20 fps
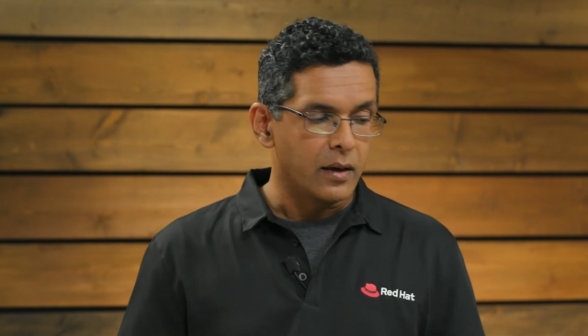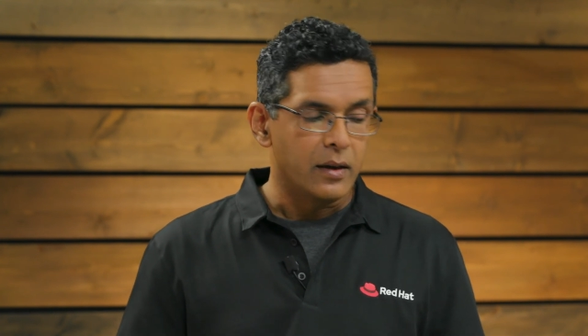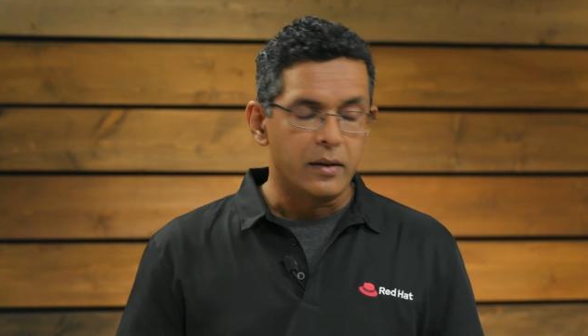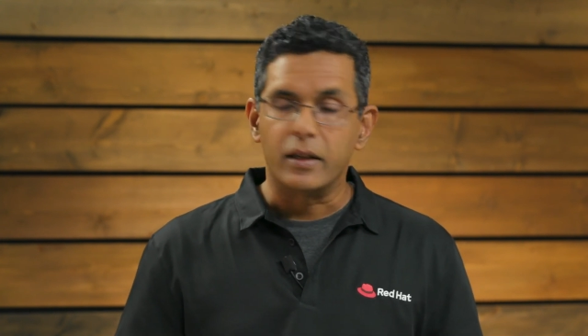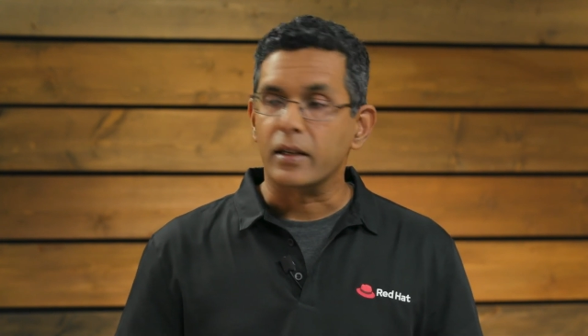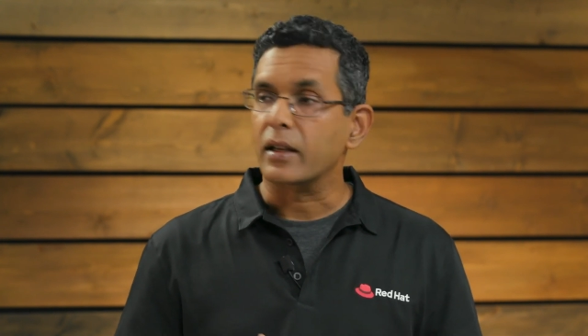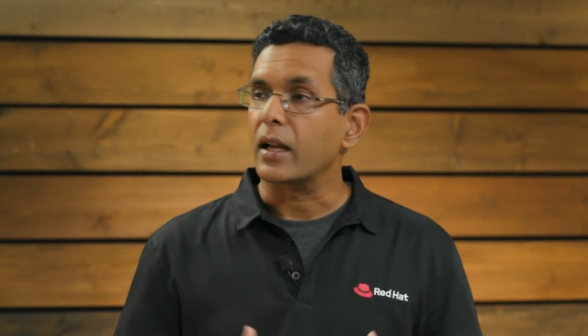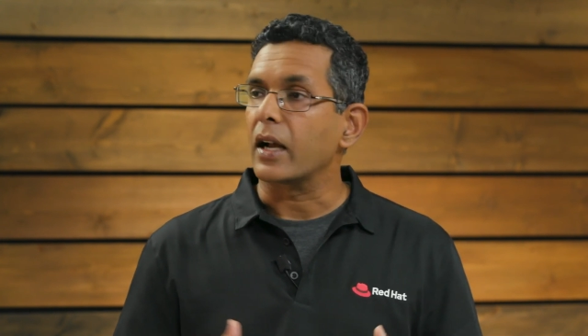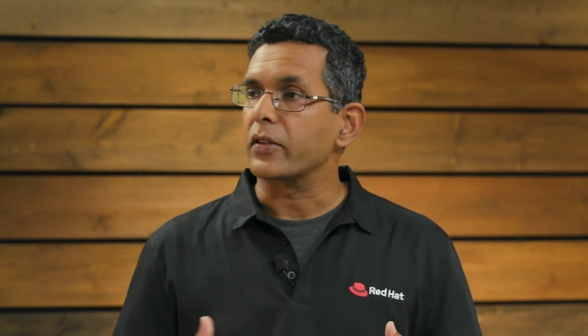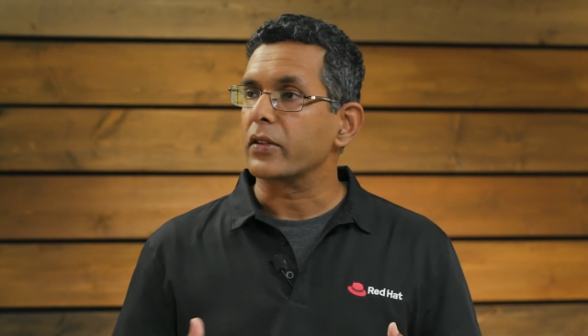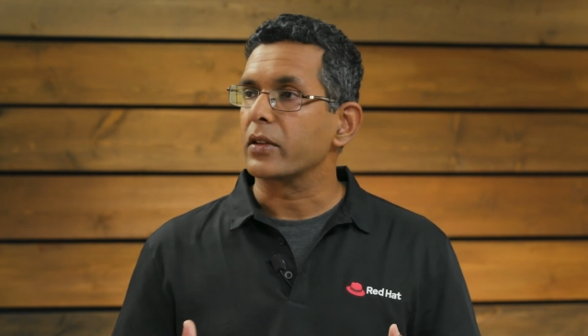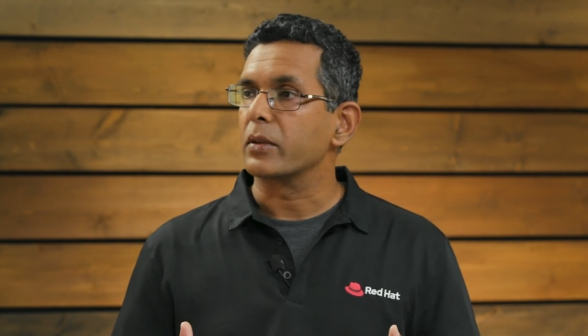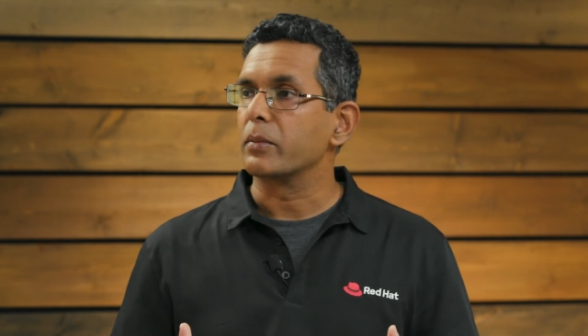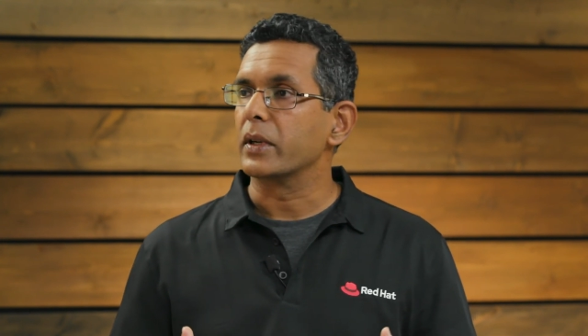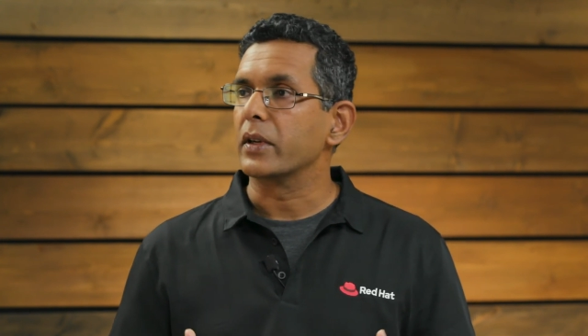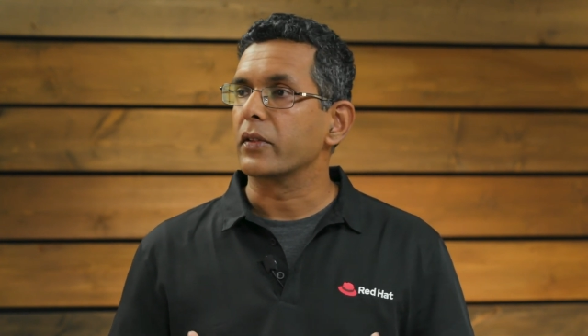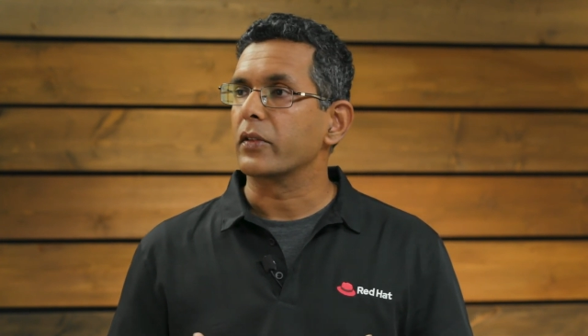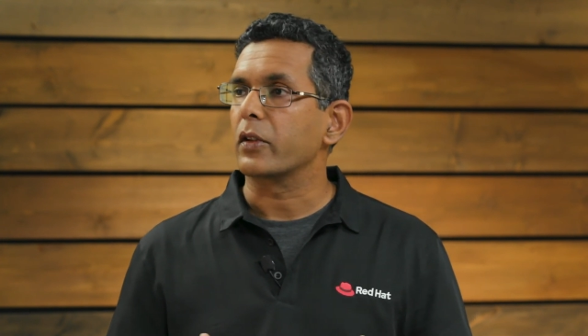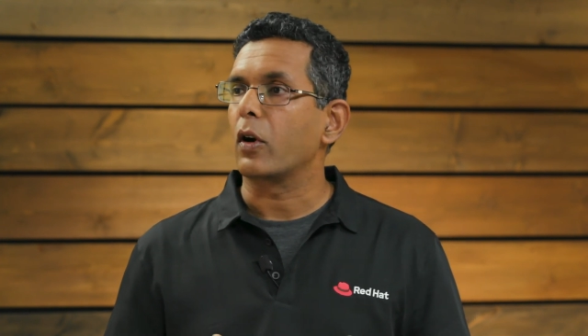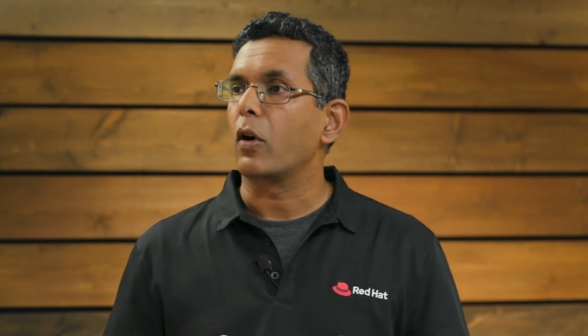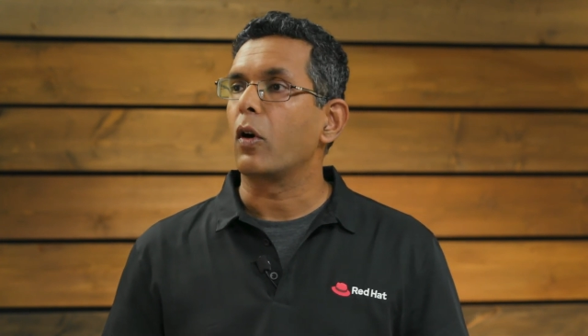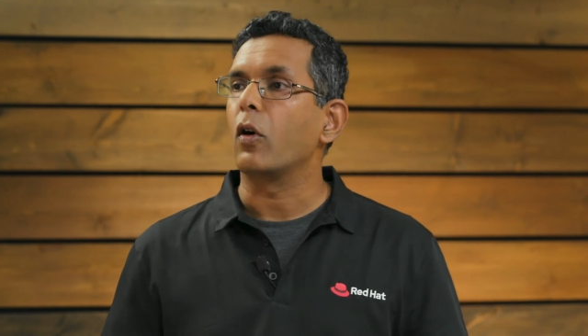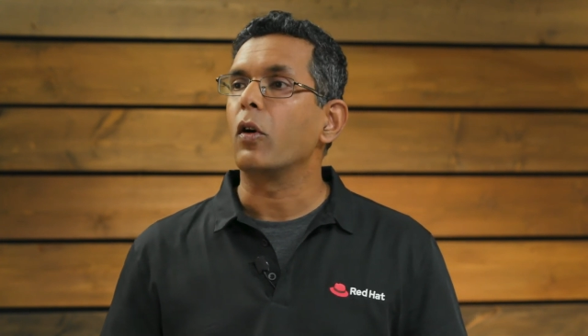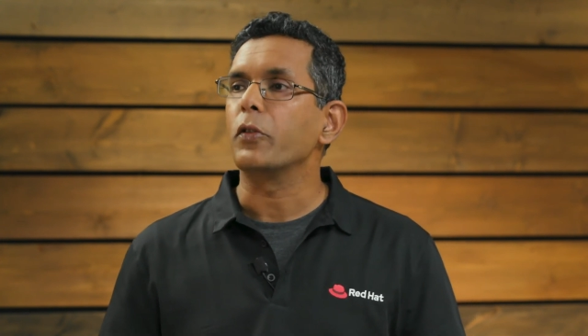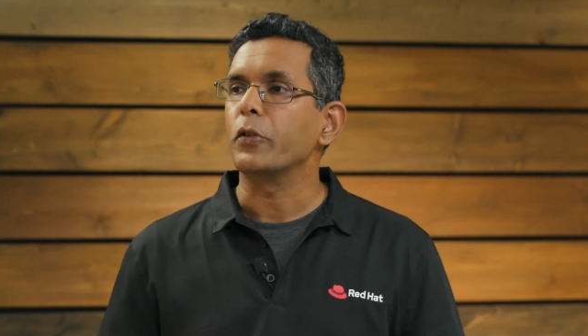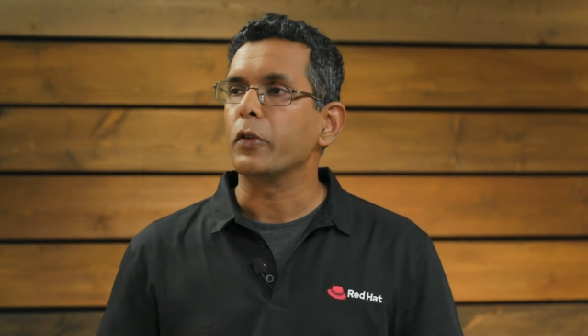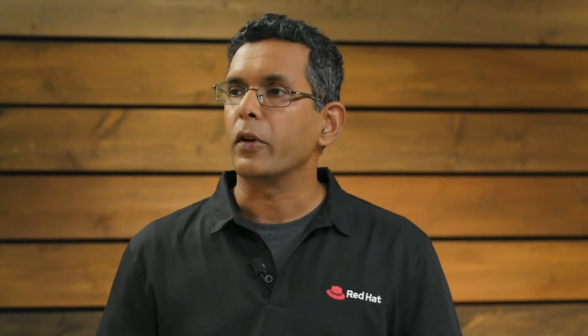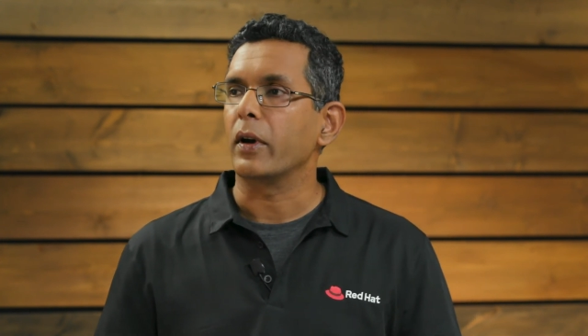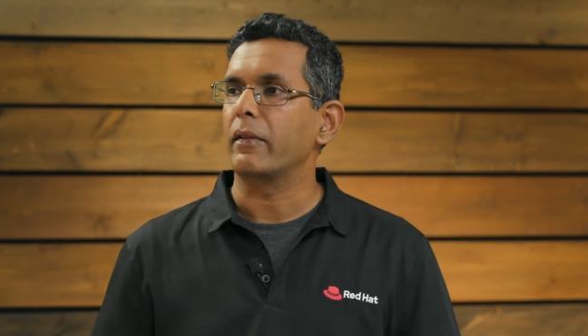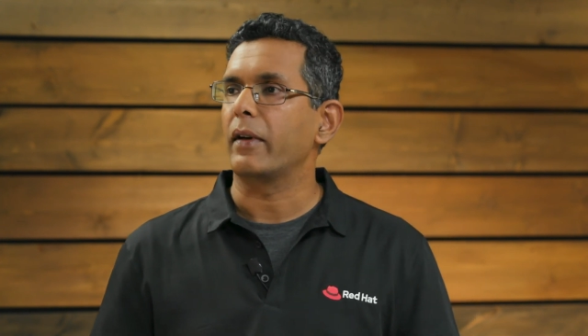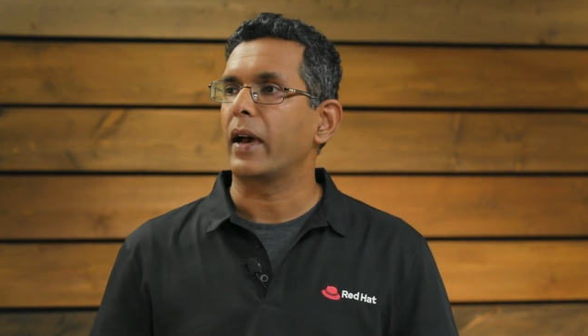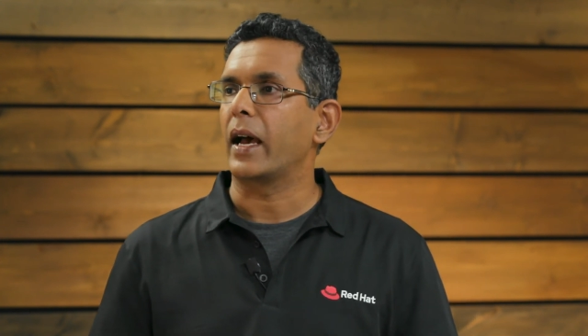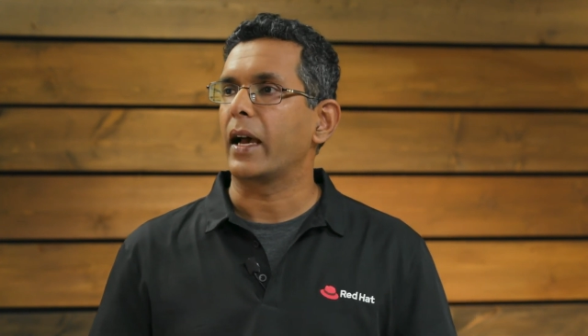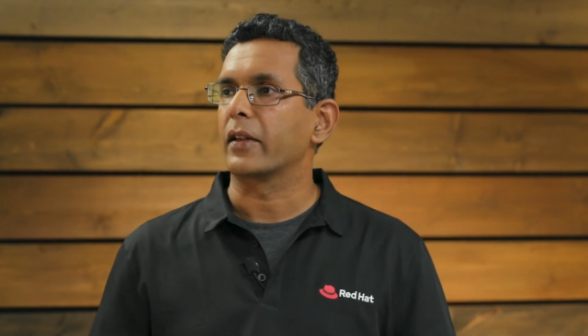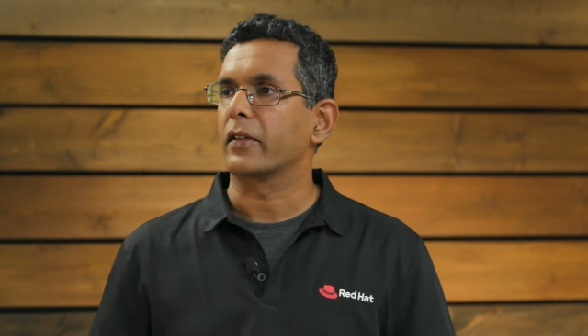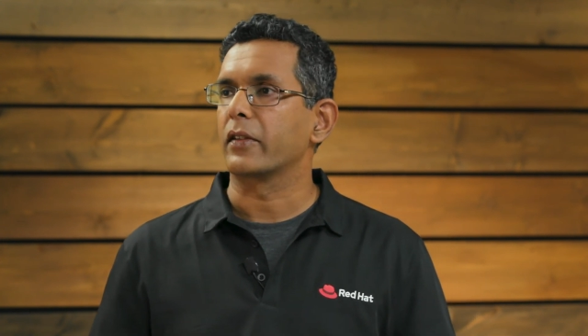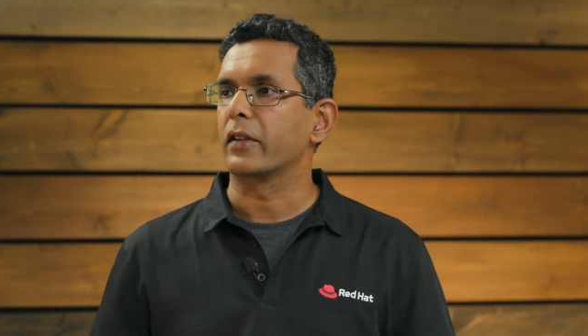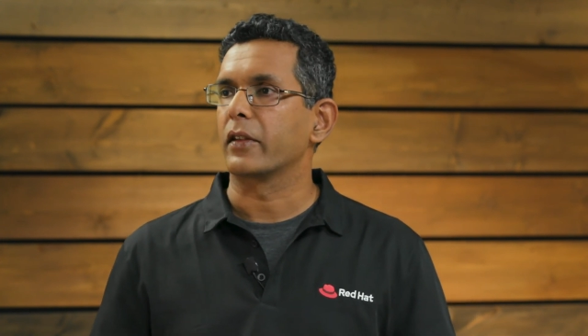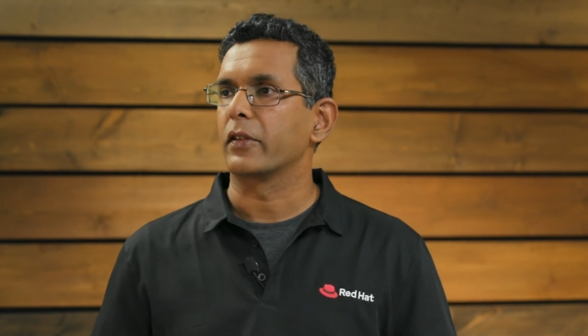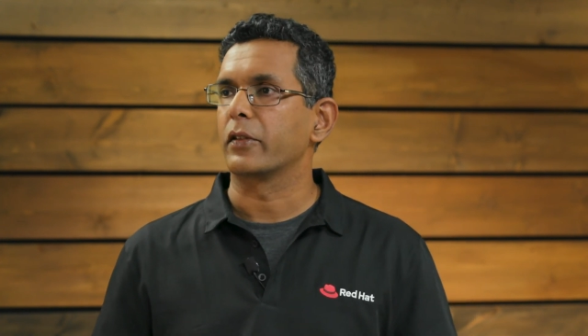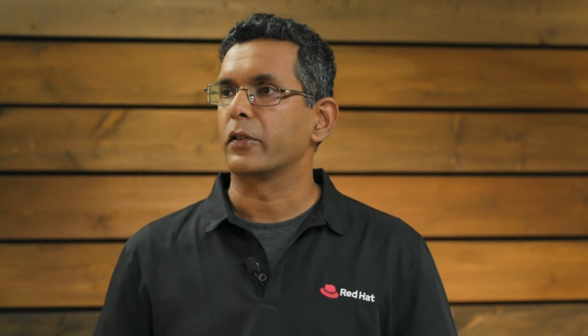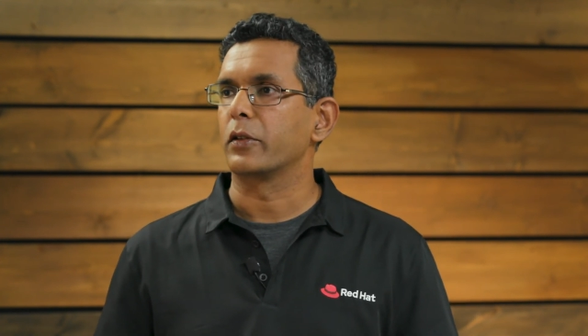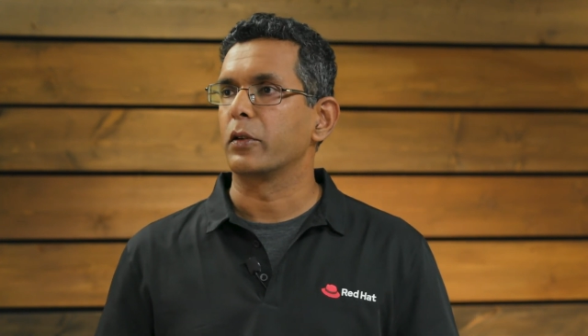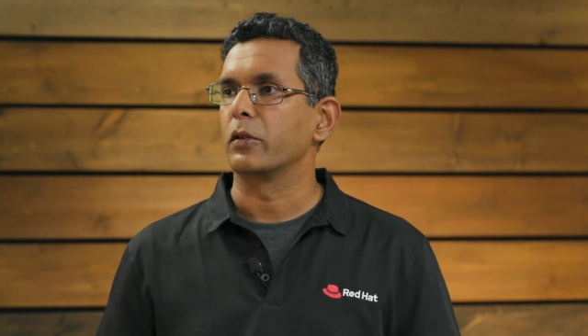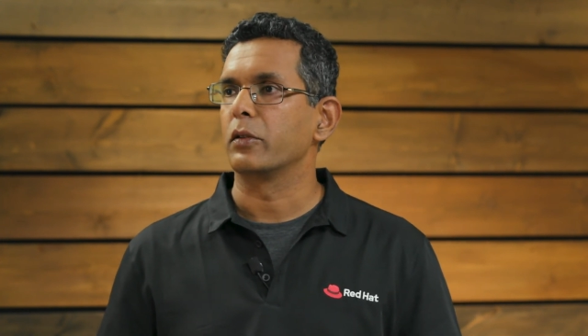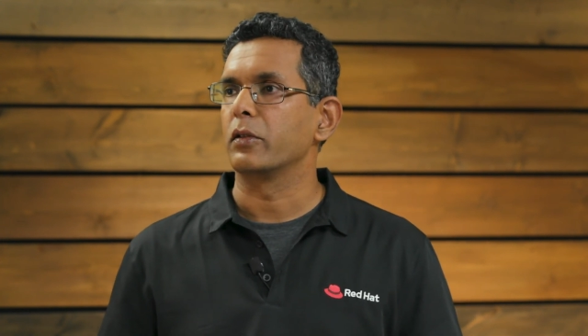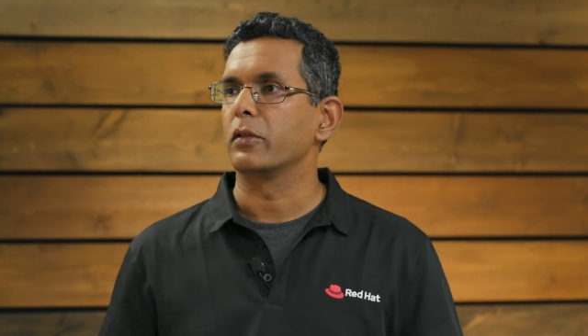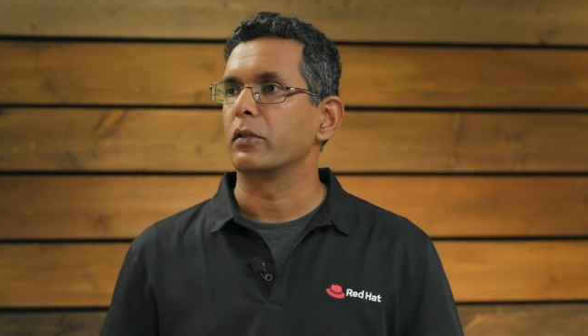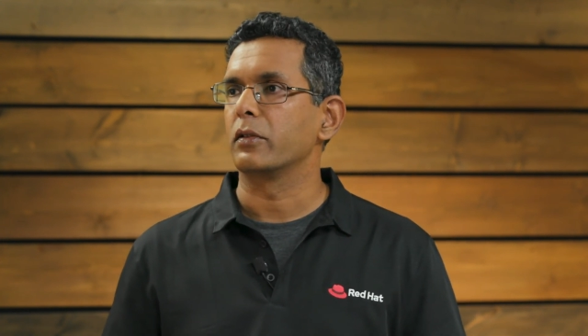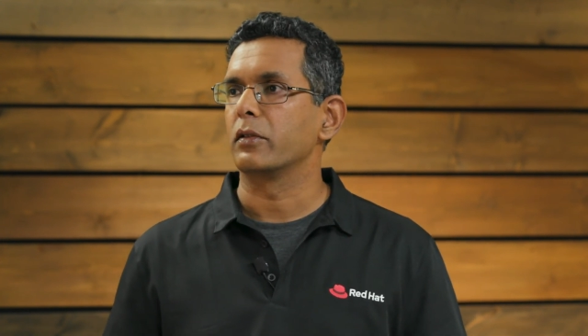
The customers also have access to